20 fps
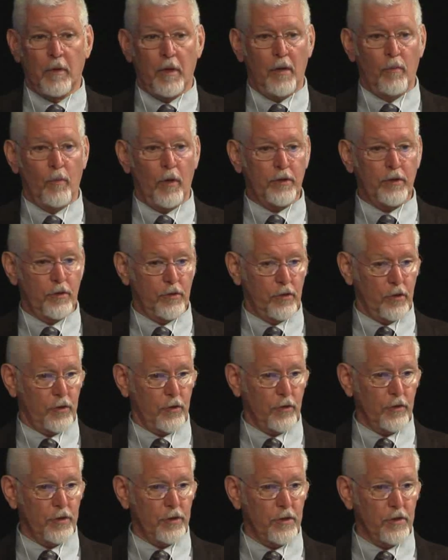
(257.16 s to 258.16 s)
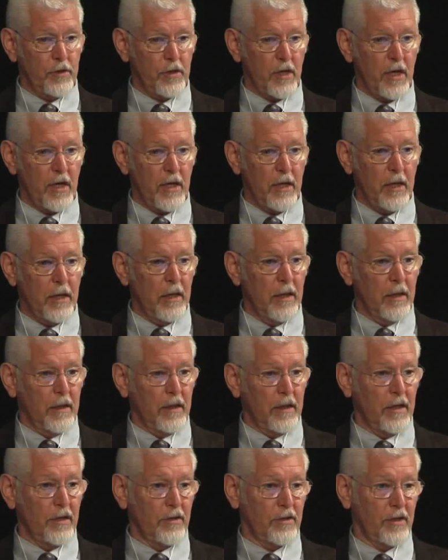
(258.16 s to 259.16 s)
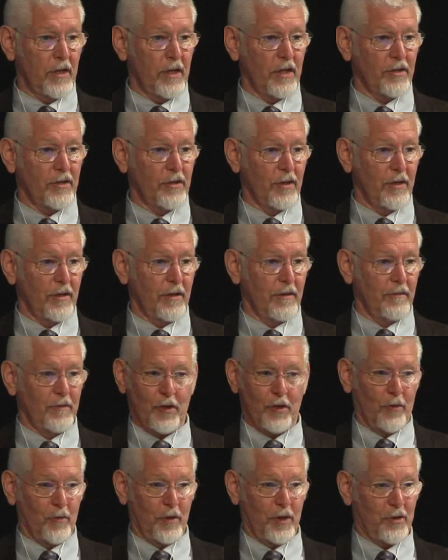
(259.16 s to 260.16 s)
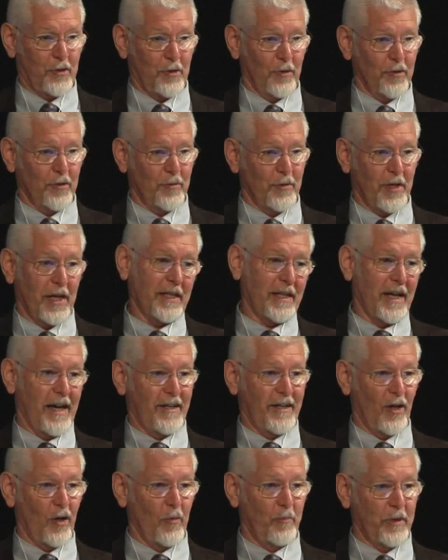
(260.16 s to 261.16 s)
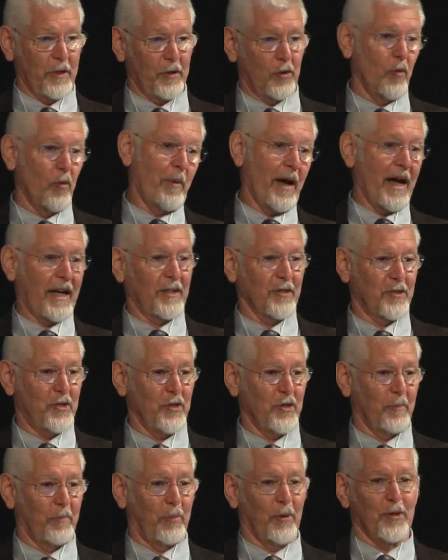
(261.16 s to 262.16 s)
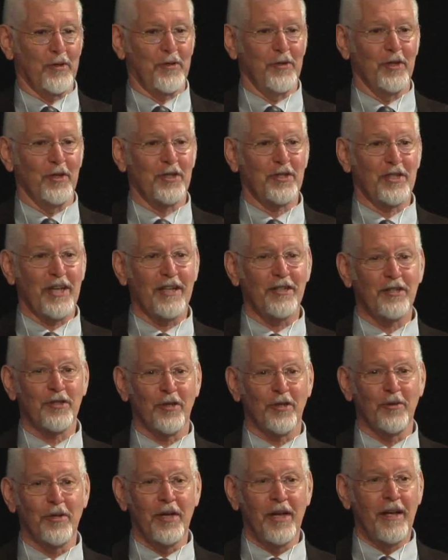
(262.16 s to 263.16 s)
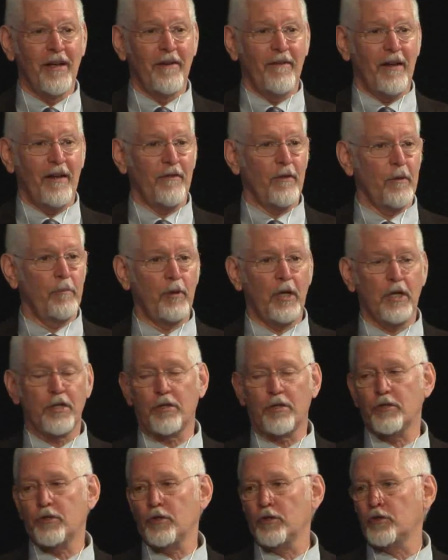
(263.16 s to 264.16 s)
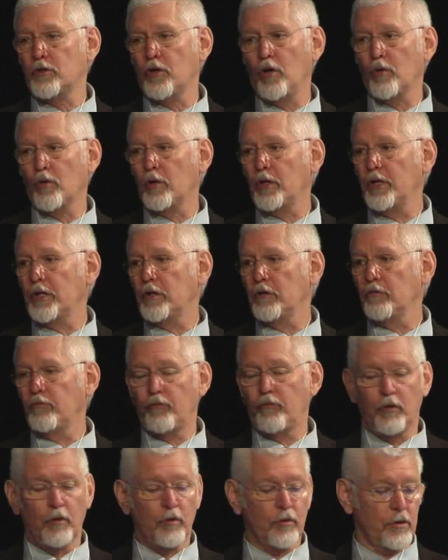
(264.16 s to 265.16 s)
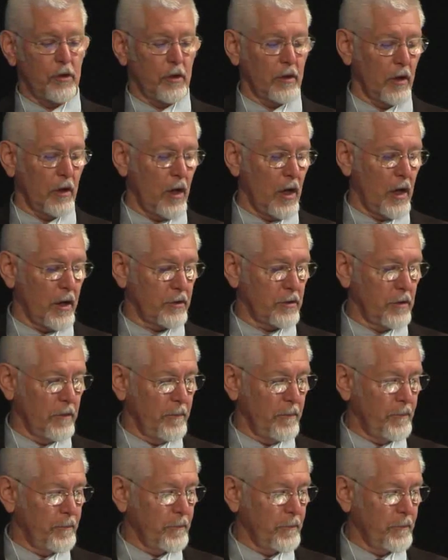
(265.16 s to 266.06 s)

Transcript: And what does the surgeon say? He says, you don't need surgery, I can't help you, go back and see the person that sent you, and the patients are totally confused and lost.